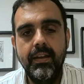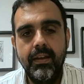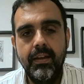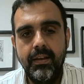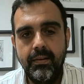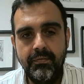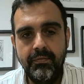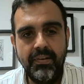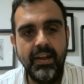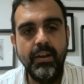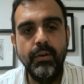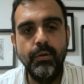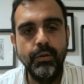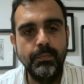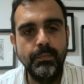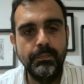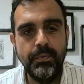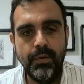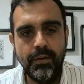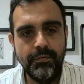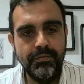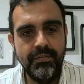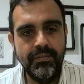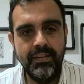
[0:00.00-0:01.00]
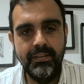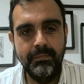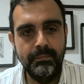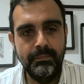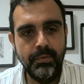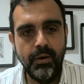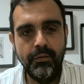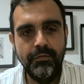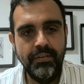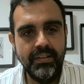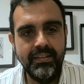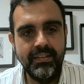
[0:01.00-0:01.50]
very good profit
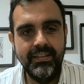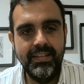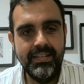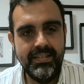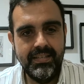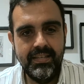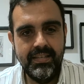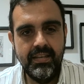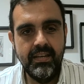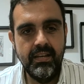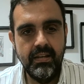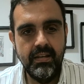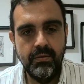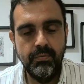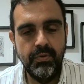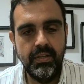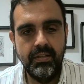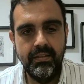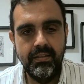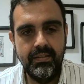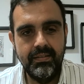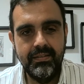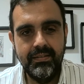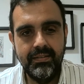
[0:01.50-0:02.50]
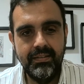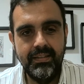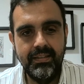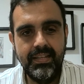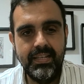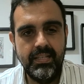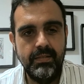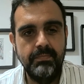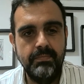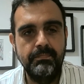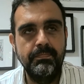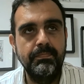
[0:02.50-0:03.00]
profit this year with
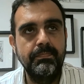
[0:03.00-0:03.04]
this